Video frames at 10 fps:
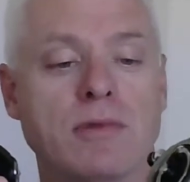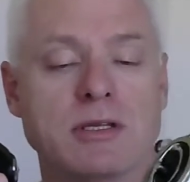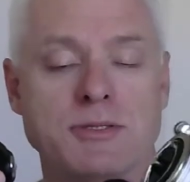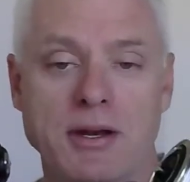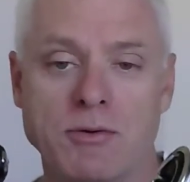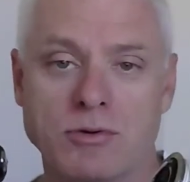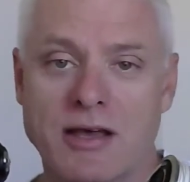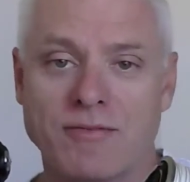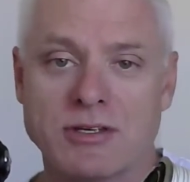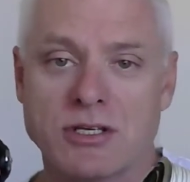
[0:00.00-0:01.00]
spinning reels
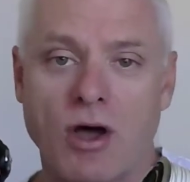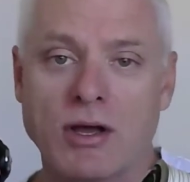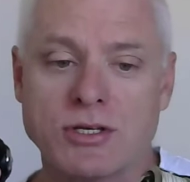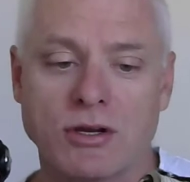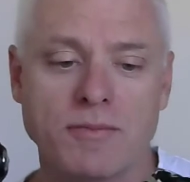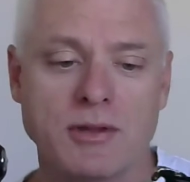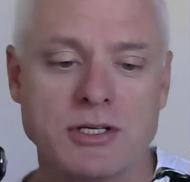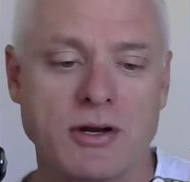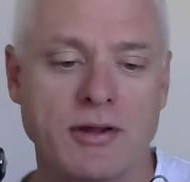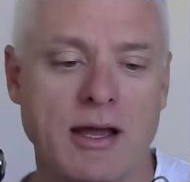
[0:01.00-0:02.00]
have a size on them that
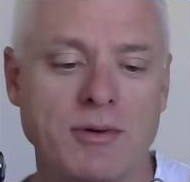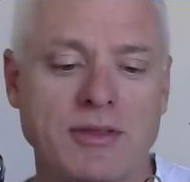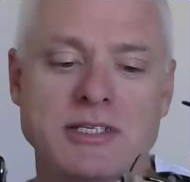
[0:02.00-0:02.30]
generally come with.